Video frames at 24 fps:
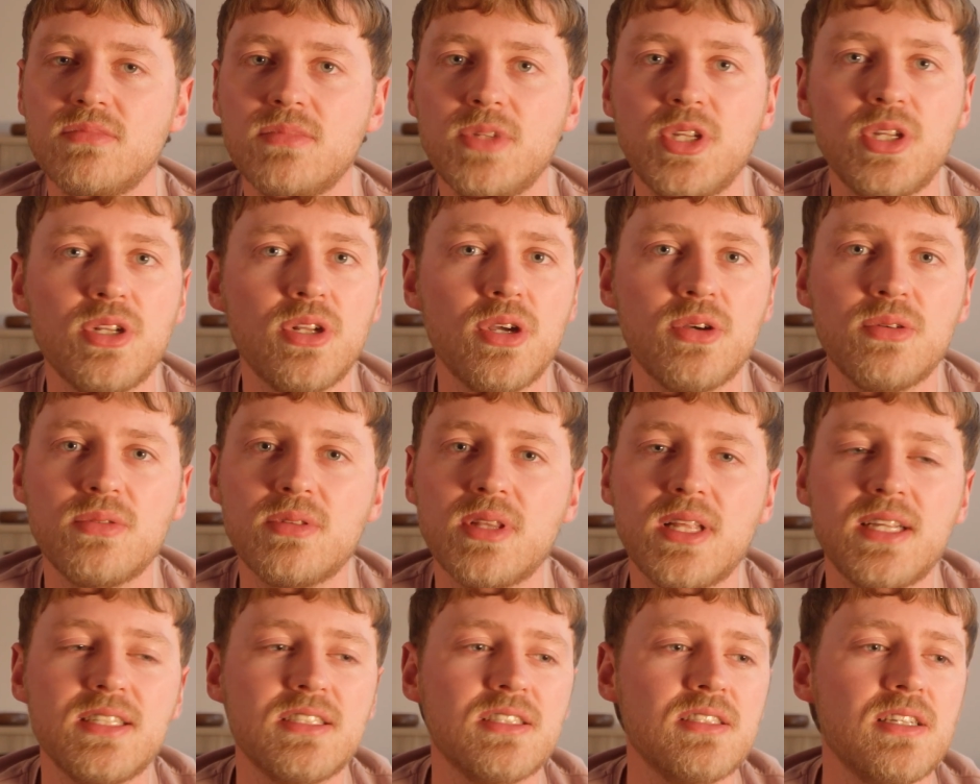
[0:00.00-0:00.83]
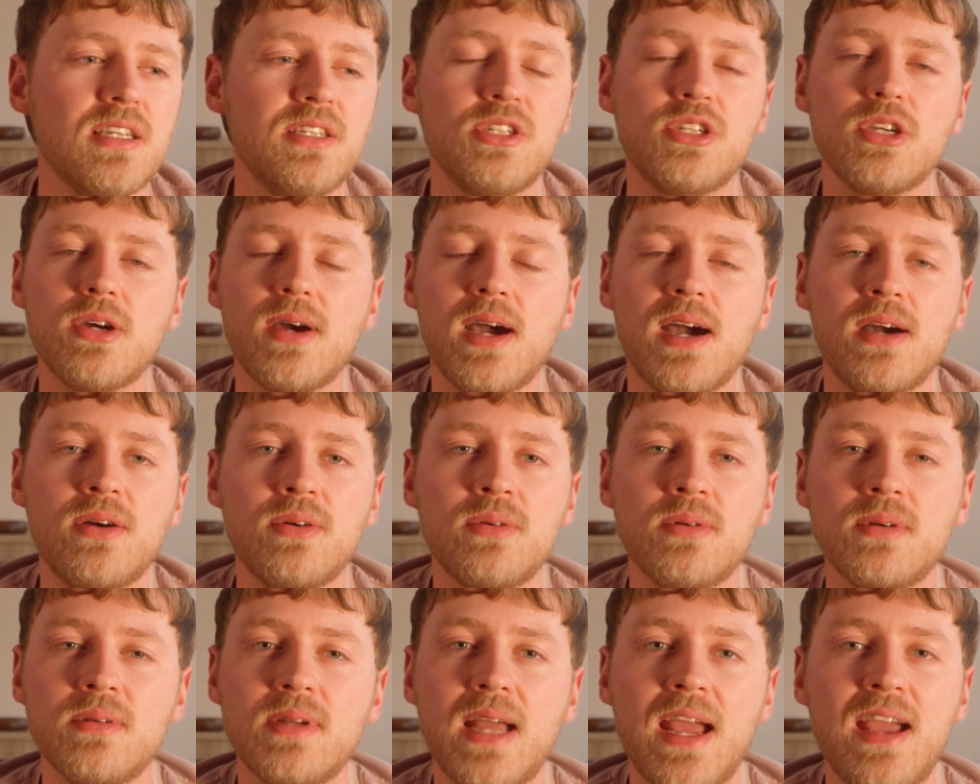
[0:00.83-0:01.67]
let's say you go
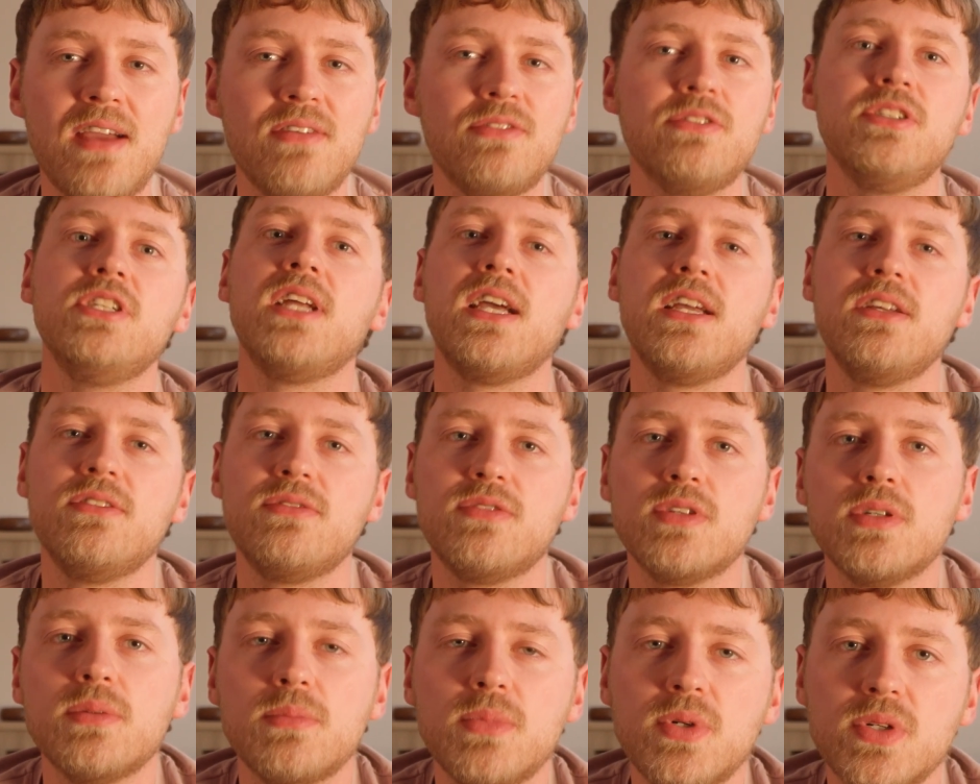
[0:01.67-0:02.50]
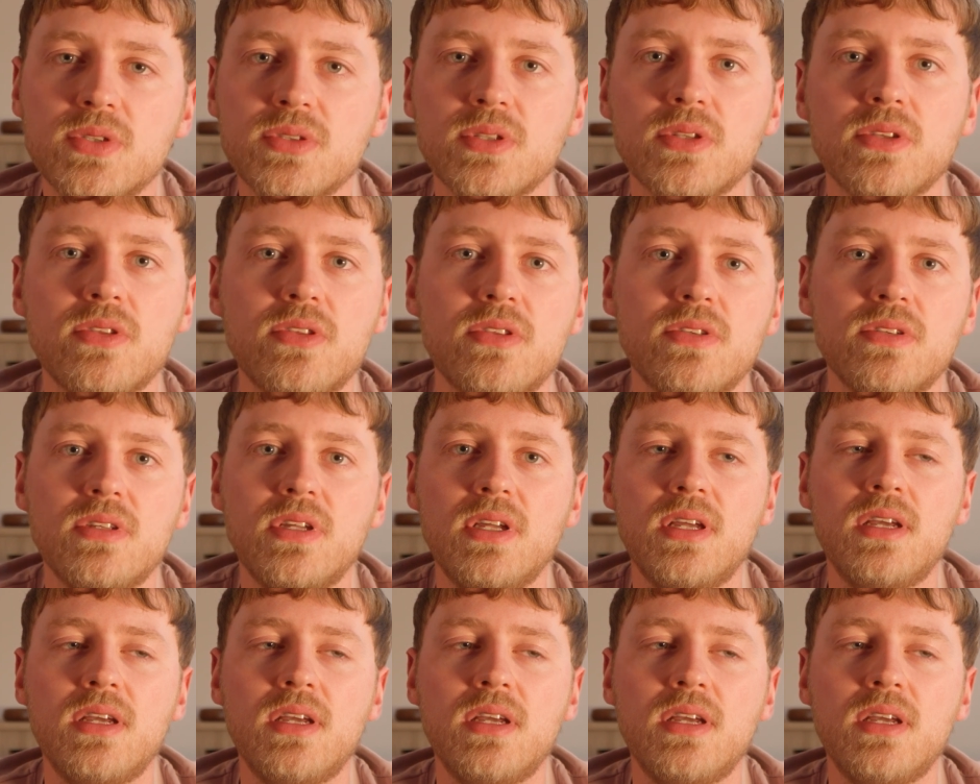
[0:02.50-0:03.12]
out every day for a month.